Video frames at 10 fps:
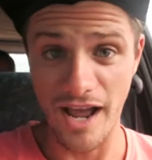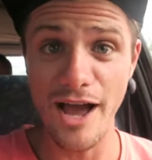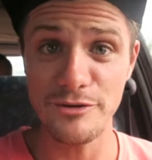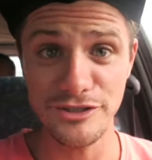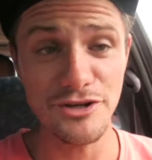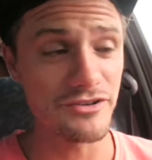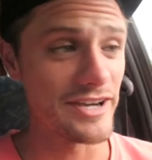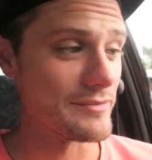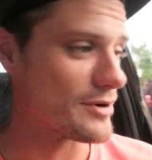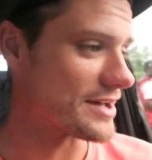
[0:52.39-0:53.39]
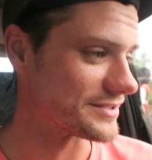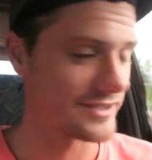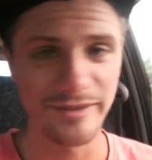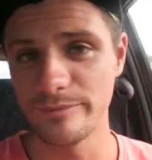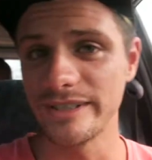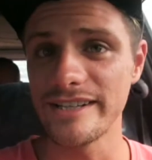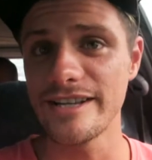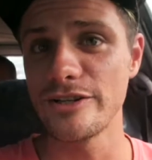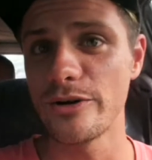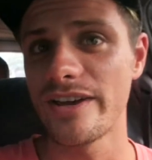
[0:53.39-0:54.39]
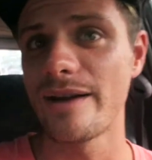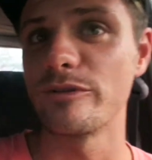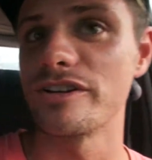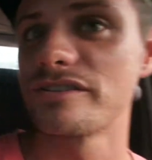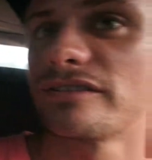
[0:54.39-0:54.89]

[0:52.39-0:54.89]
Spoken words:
I was thoroughly impressed, but they said no cameras.